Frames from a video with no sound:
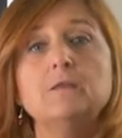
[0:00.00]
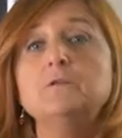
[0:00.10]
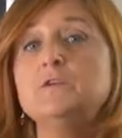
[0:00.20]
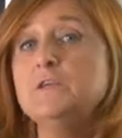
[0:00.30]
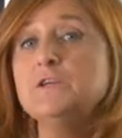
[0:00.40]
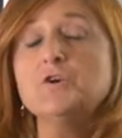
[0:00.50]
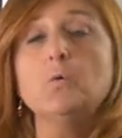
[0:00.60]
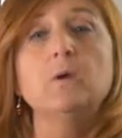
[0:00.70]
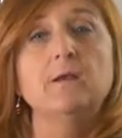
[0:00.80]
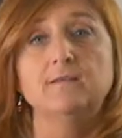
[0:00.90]
The teacher
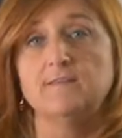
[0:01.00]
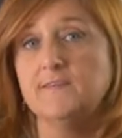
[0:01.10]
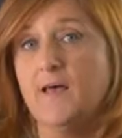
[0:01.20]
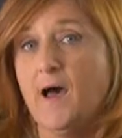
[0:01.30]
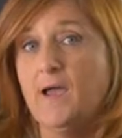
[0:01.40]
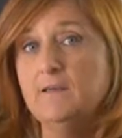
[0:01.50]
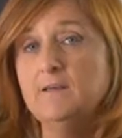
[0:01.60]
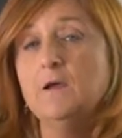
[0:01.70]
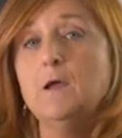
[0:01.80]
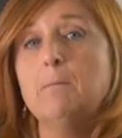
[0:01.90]
will decide,
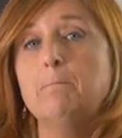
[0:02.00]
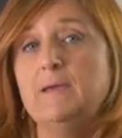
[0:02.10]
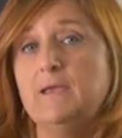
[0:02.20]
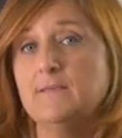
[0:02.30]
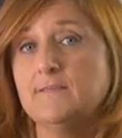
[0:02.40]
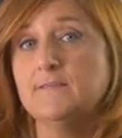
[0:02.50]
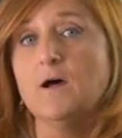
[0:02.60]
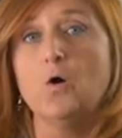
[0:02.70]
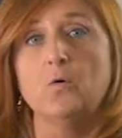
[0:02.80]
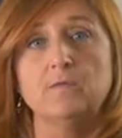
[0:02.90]
based
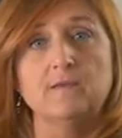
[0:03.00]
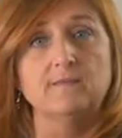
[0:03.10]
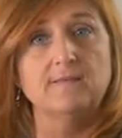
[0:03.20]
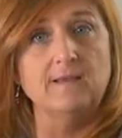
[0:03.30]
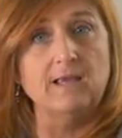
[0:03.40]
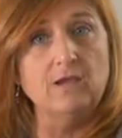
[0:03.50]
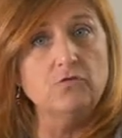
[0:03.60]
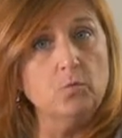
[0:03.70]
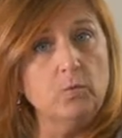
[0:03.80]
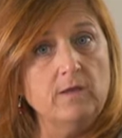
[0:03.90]
on the
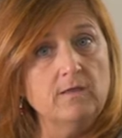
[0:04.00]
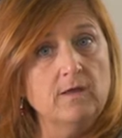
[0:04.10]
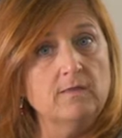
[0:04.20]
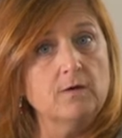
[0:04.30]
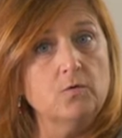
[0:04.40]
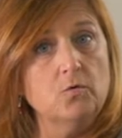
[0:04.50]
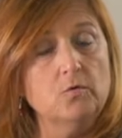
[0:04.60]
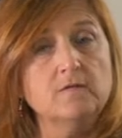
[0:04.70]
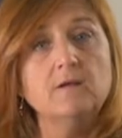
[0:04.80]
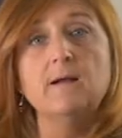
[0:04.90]
stage within the
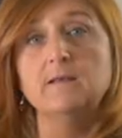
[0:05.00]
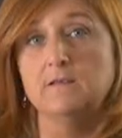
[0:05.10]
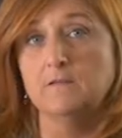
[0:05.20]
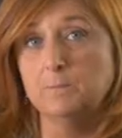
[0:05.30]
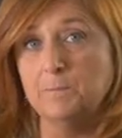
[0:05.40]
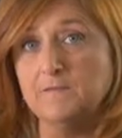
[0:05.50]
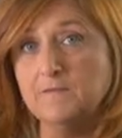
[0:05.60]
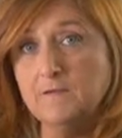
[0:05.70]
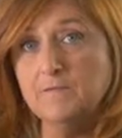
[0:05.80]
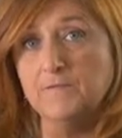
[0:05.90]
course and the
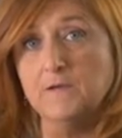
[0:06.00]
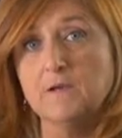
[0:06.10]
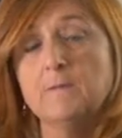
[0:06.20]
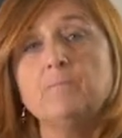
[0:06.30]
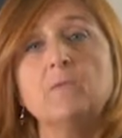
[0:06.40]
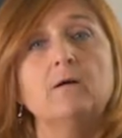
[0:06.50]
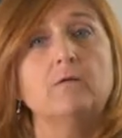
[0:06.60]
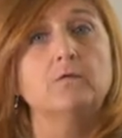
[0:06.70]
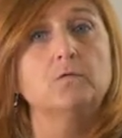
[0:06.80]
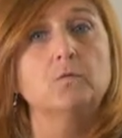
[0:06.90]
specific
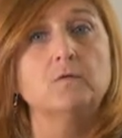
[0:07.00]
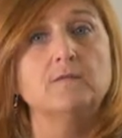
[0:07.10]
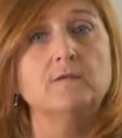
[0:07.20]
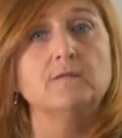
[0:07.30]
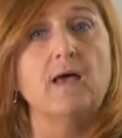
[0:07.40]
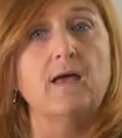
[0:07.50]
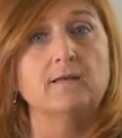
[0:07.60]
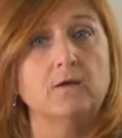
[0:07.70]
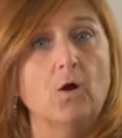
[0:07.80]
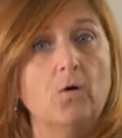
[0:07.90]
resources
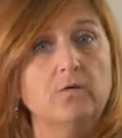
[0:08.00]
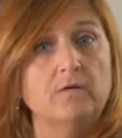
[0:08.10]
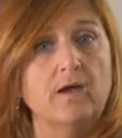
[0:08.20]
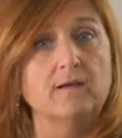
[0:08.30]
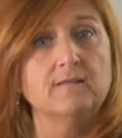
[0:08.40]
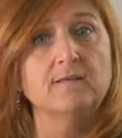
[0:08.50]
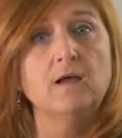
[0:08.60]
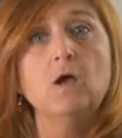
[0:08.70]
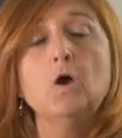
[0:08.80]
and context,